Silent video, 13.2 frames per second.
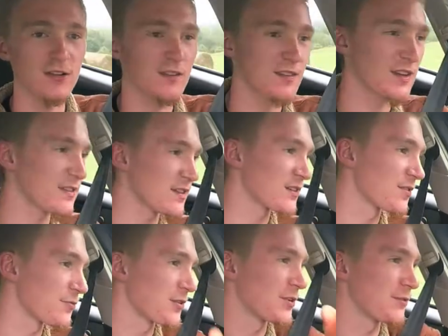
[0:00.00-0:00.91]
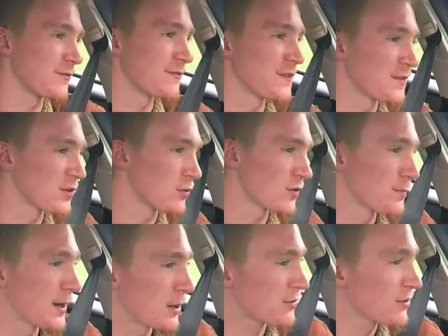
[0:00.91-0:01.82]
because he has like a 350
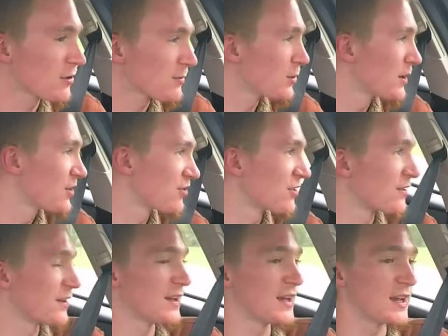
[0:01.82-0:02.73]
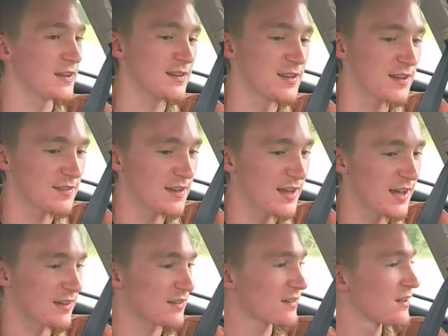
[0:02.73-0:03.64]
horsepower turbo engine and kicks
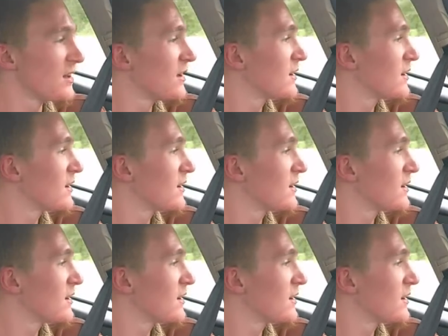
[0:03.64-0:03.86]
ass.